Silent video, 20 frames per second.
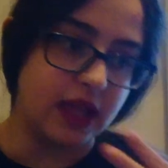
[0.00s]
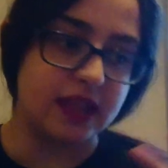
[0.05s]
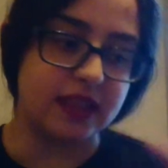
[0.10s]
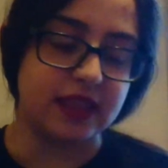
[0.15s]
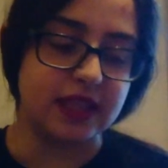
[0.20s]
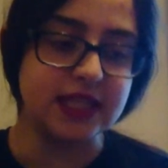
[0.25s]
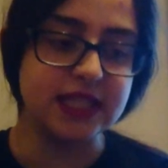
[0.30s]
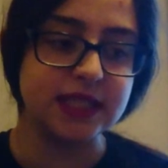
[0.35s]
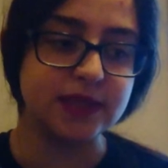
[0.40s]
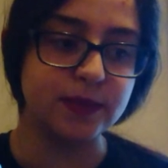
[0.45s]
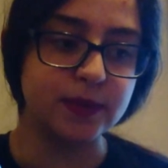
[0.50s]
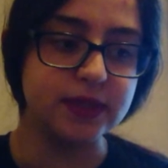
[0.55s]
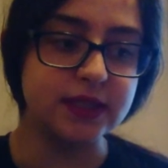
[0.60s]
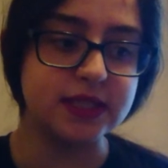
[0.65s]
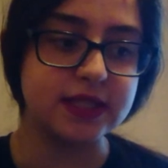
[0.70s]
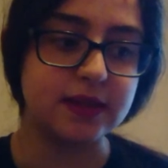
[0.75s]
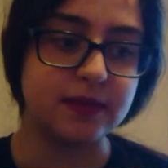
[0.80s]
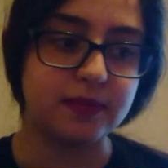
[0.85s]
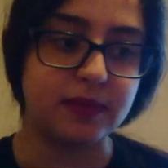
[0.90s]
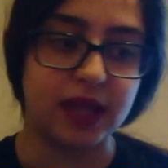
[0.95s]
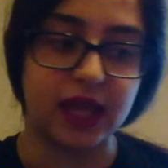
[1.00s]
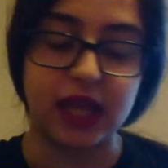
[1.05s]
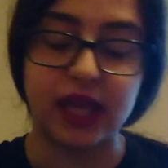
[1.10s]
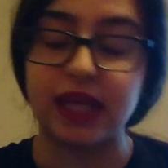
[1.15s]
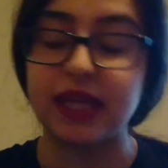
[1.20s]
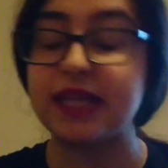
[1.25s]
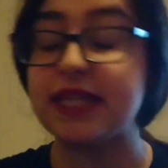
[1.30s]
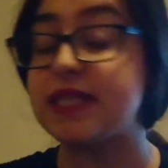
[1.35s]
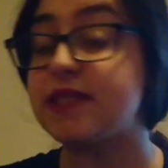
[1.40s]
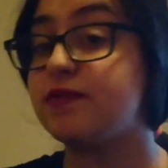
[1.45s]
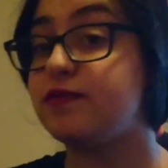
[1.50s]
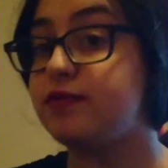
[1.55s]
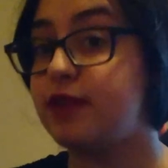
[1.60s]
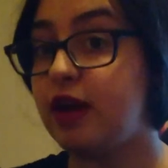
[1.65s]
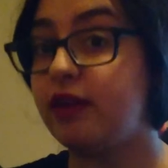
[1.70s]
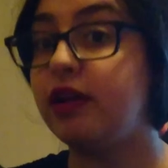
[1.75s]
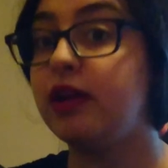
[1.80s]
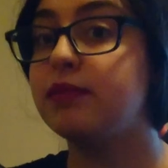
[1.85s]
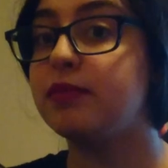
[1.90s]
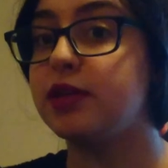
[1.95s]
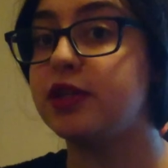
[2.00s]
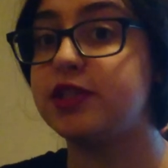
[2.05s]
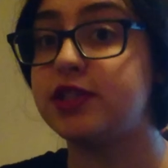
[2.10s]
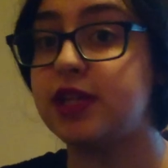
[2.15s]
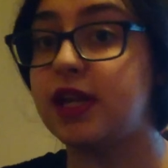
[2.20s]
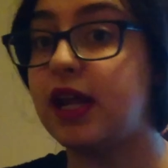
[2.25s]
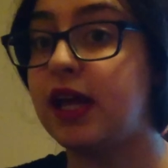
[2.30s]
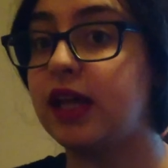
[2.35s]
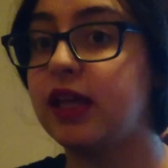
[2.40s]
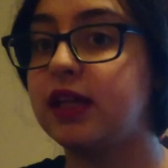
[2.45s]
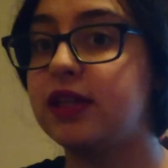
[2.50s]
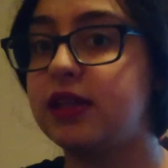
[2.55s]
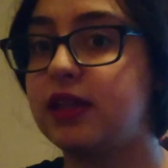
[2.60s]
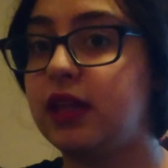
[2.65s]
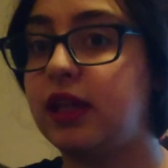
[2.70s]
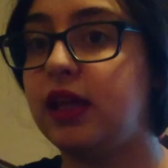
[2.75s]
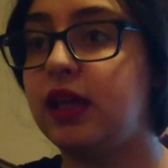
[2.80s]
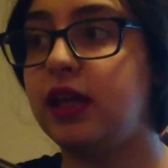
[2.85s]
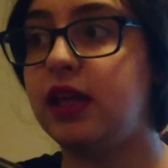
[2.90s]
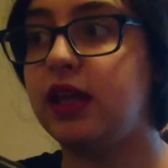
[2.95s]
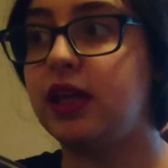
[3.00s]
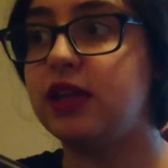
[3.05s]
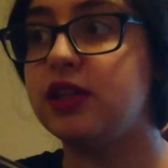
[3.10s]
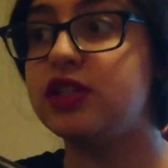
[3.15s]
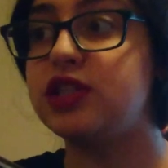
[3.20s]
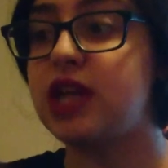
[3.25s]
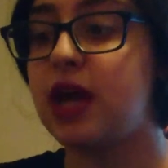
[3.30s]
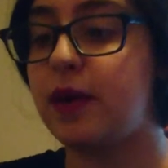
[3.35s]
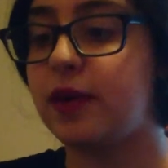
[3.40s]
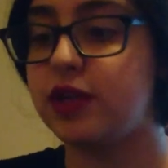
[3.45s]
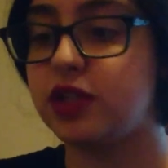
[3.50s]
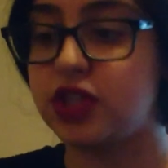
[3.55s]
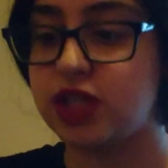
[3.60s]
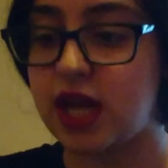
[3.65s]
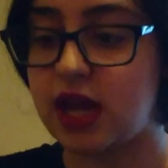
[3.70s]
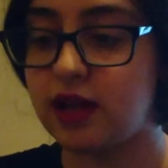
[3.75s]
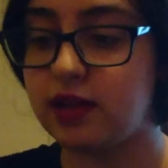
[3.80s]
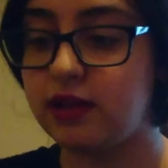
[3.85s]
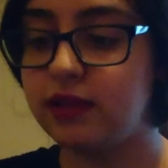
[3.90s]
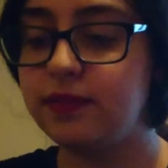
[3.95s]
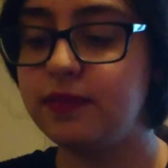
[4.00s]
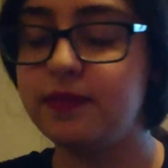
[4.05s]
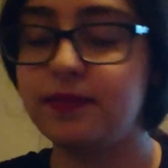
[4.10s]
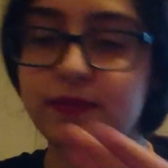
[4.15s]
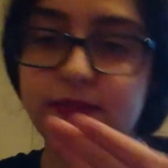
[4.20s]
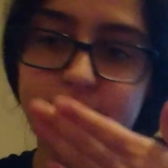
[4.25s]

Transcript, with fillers: This one to me is very much like the shower gel.